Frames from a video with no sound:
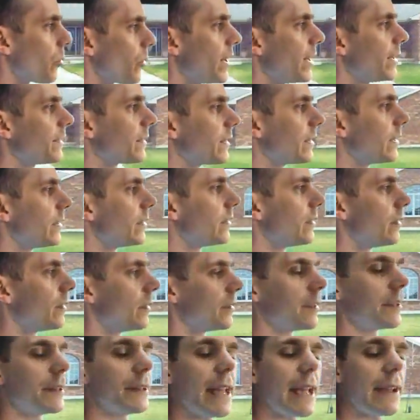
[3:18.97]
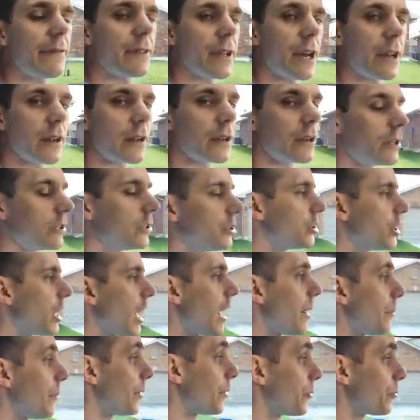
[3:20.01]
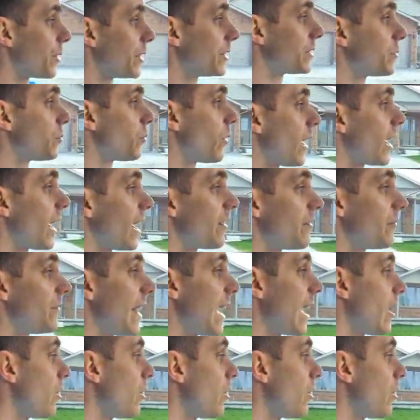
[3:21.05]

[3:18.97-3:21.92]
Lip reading: the reason that they've done a good job, and the reason why